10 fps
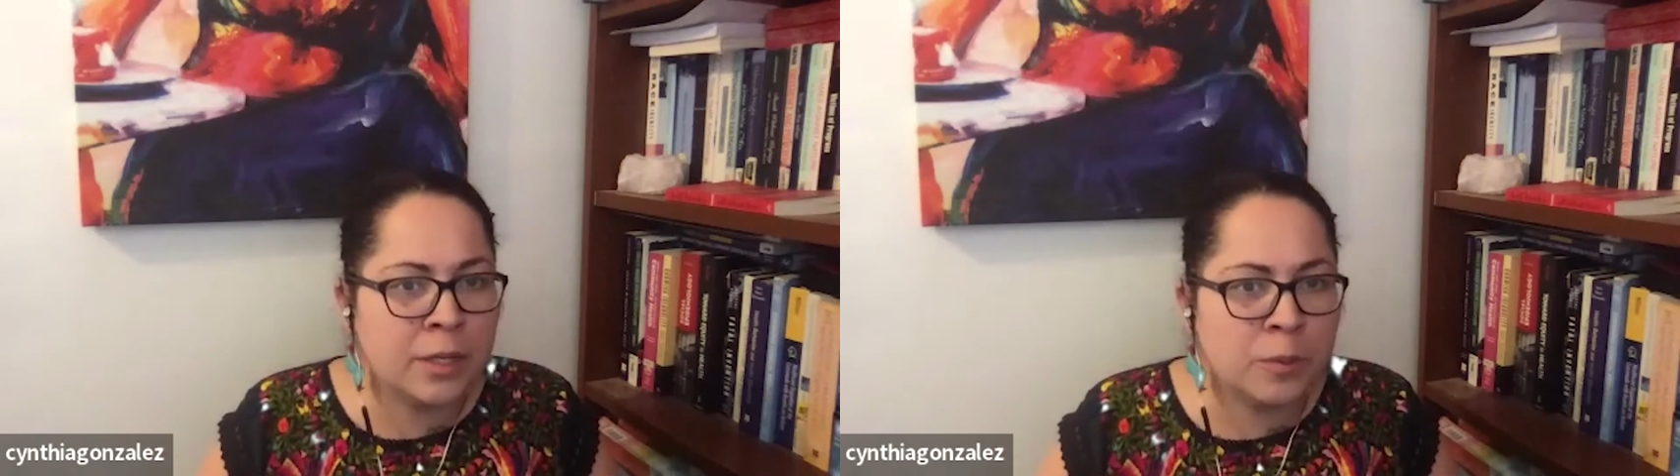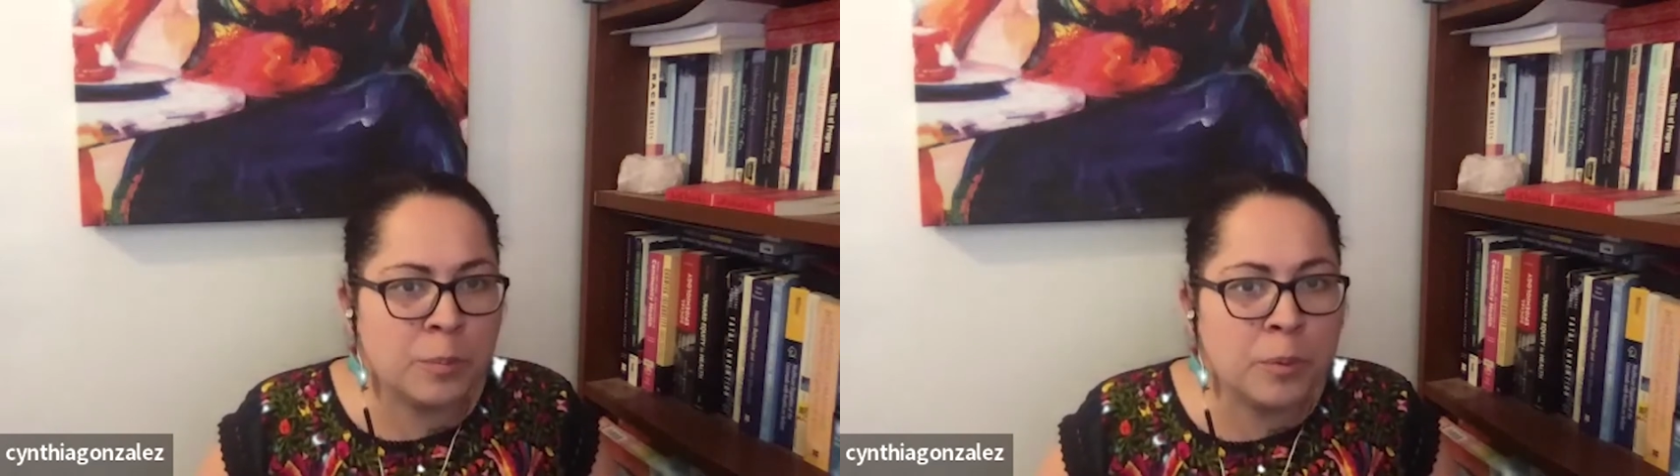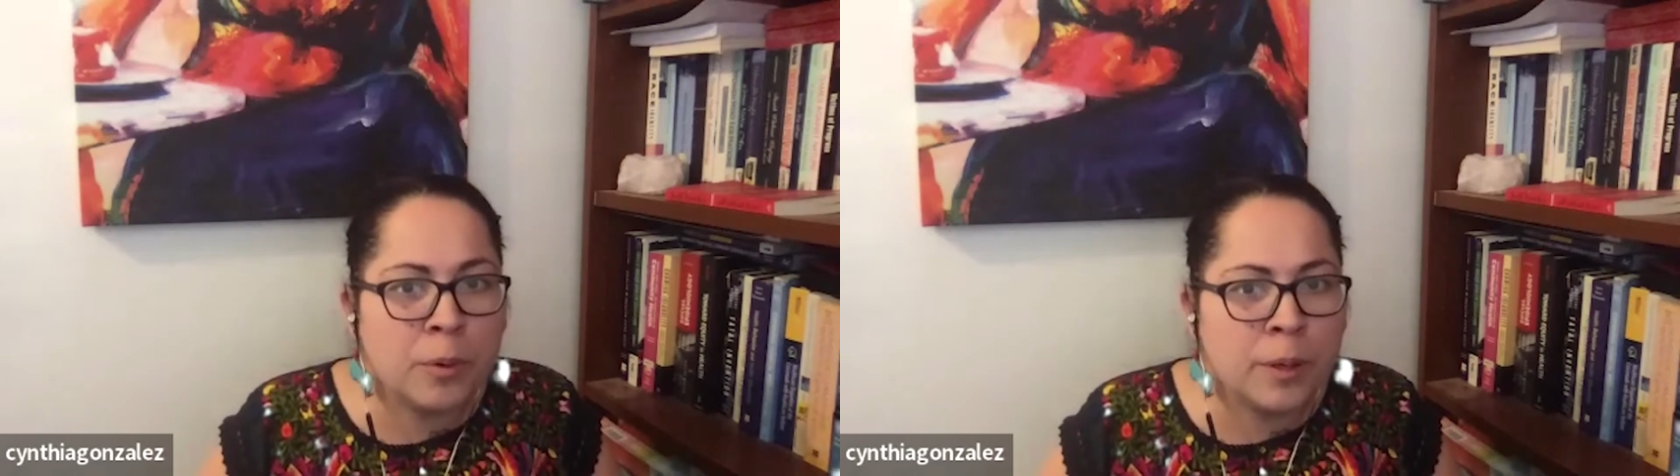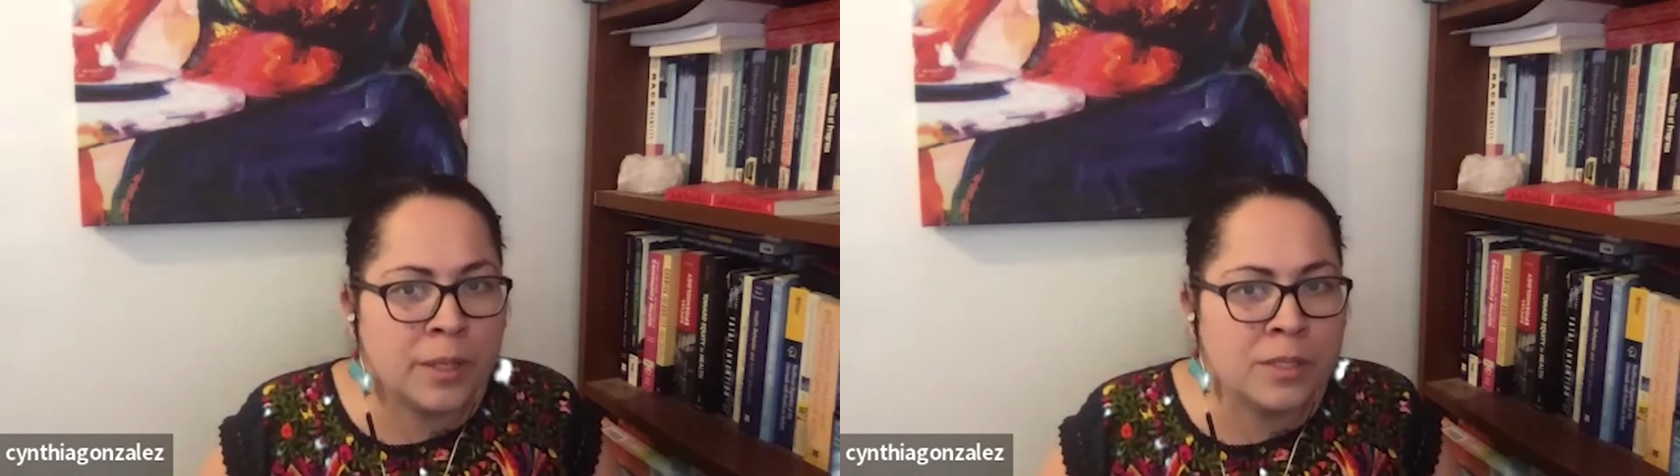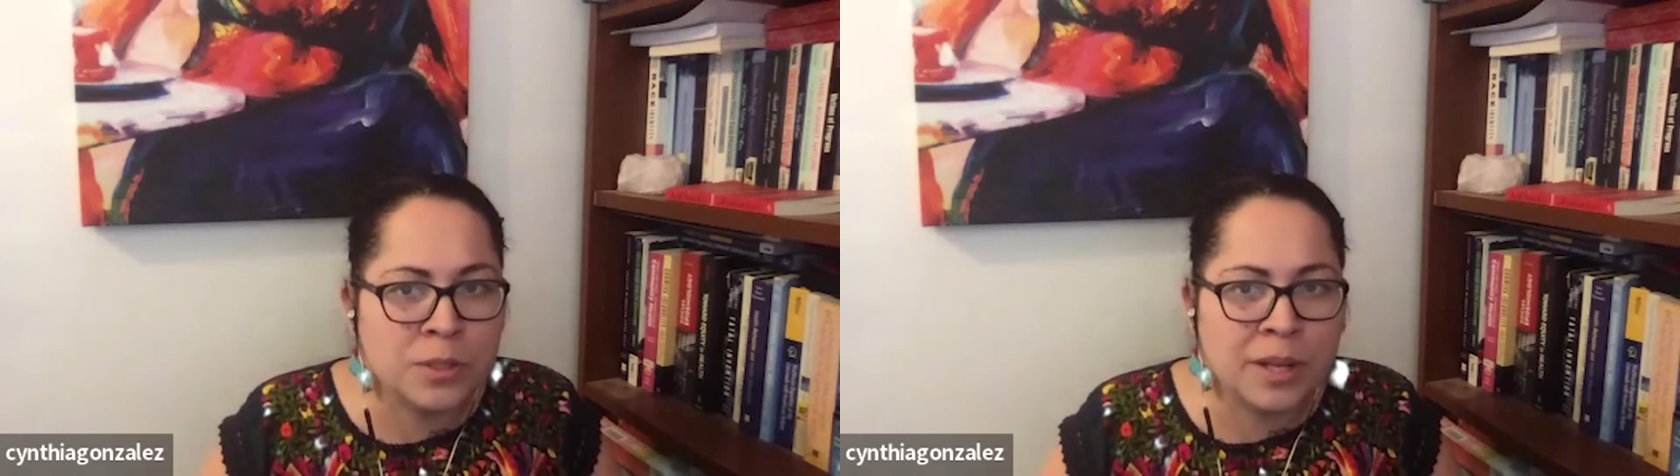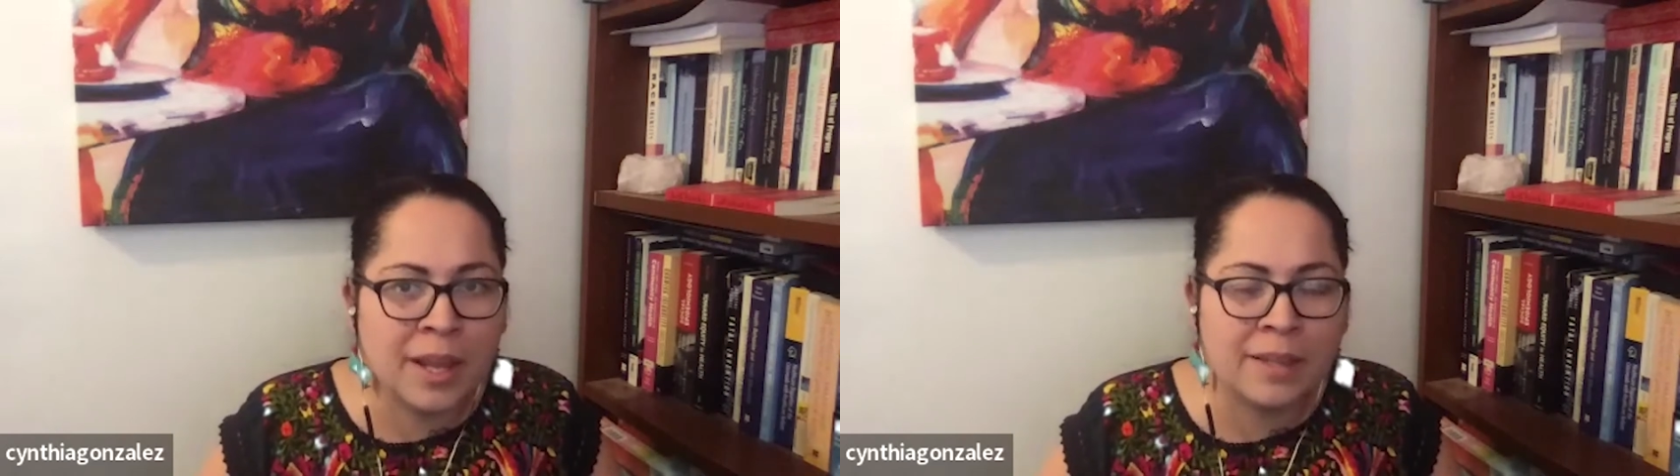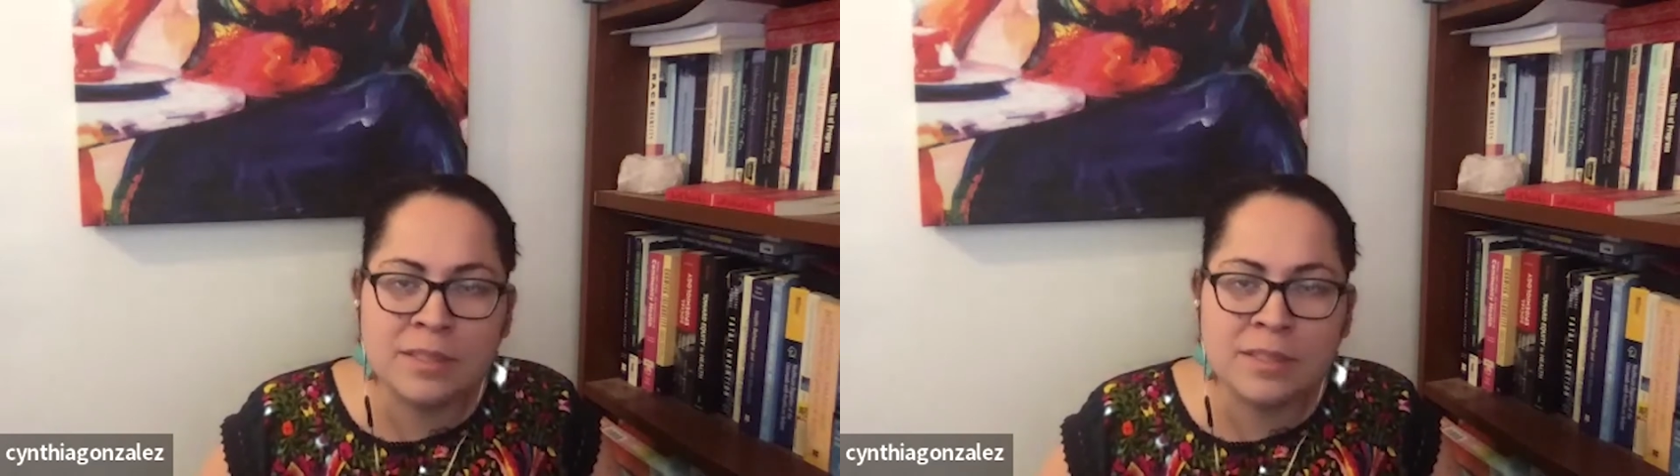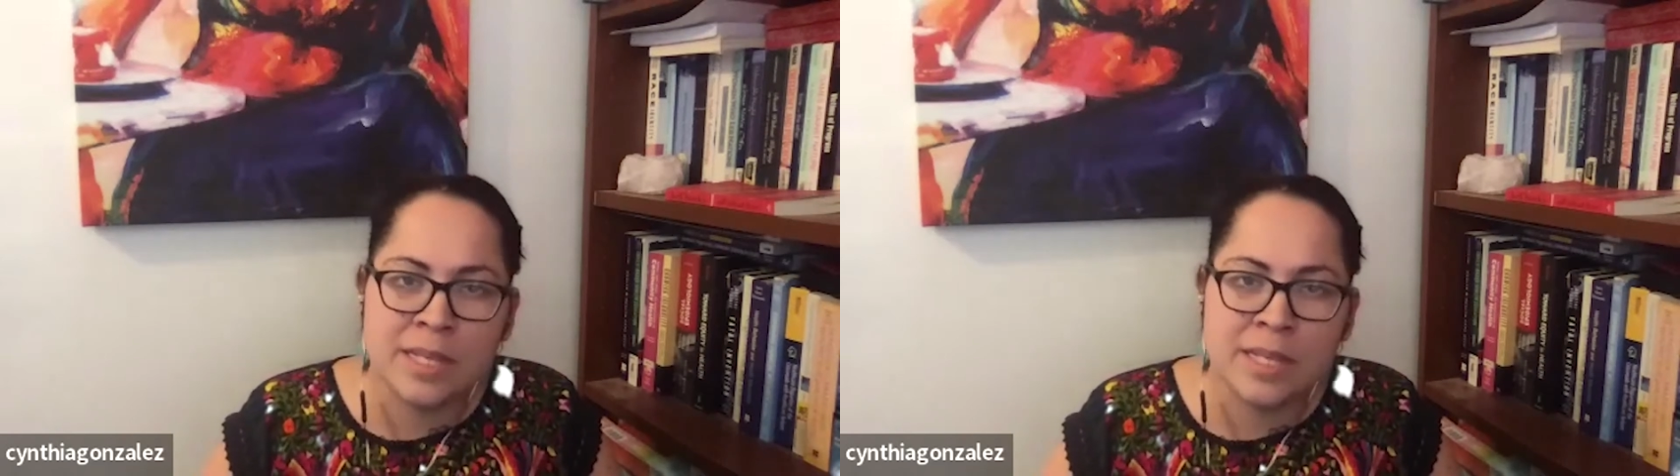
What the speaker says: a report and sort of had this